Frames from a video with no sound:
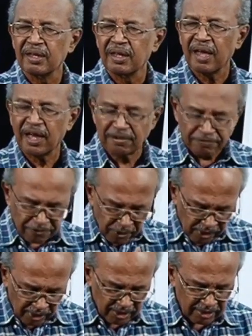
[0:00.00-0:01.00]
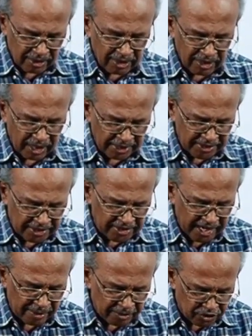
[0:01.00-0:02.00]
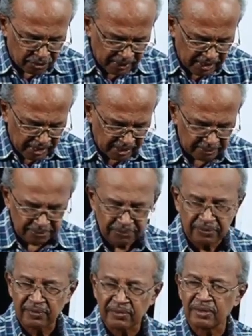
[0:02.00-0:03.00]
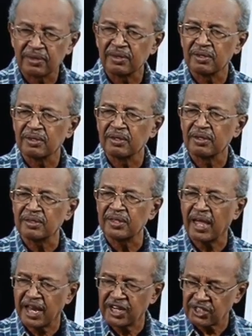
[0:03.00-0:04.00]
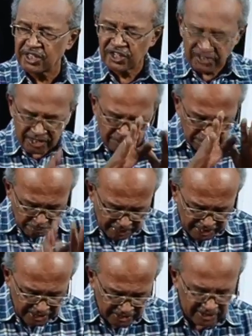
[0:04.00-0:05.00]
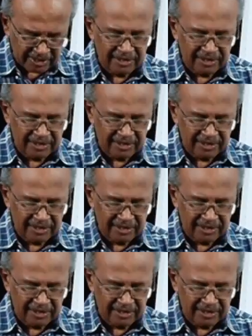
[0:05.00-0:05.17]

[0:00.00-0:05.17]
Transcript: and full at the time of speaking. The action is complete